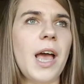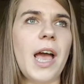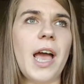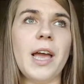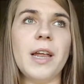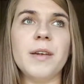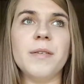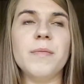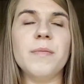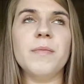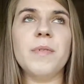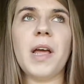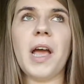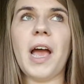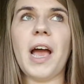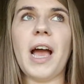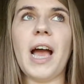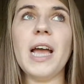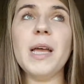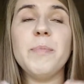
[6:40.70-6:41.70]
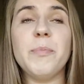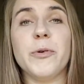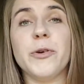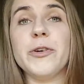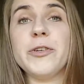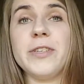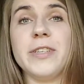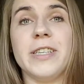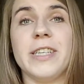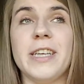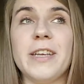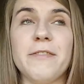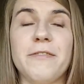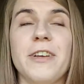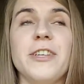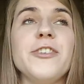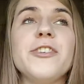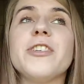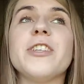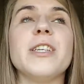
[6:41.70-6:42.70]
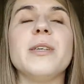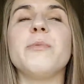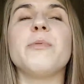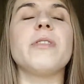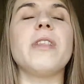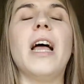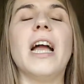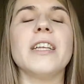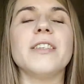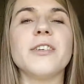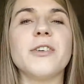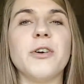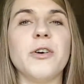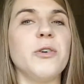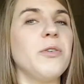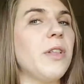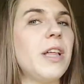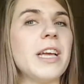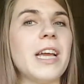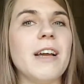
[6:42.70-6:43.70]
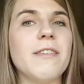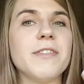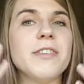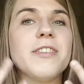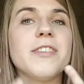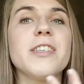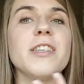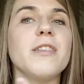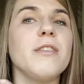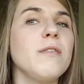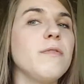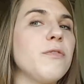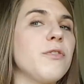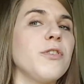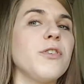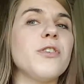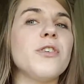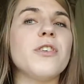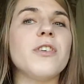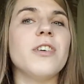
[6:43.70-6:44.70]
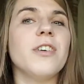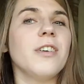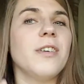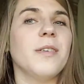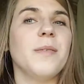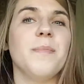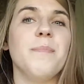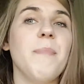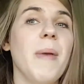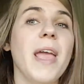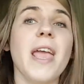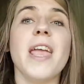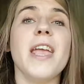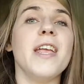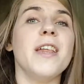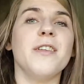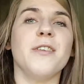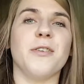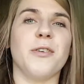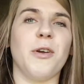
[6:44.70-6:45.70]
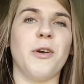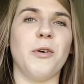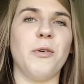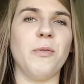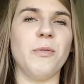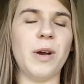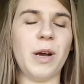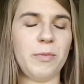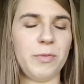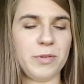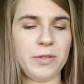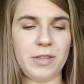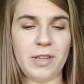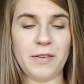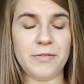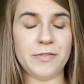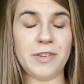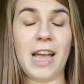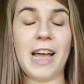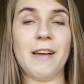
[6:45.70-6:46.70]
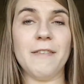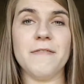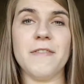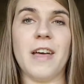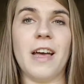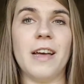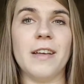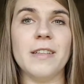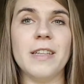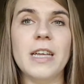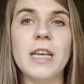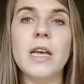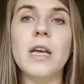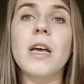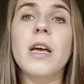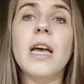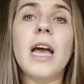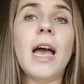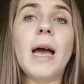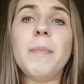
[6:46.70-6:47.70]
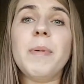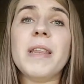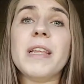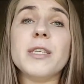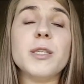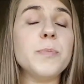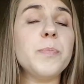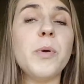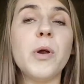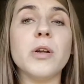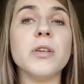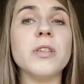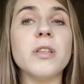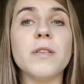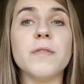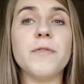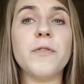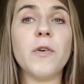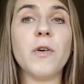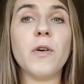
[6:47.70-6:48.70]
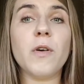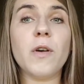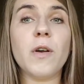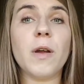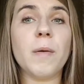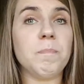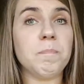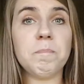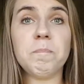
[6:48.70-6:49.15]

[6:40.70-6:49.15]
And I personally eventually would like to go like have a silver mane, I would love to have that. But that's personal for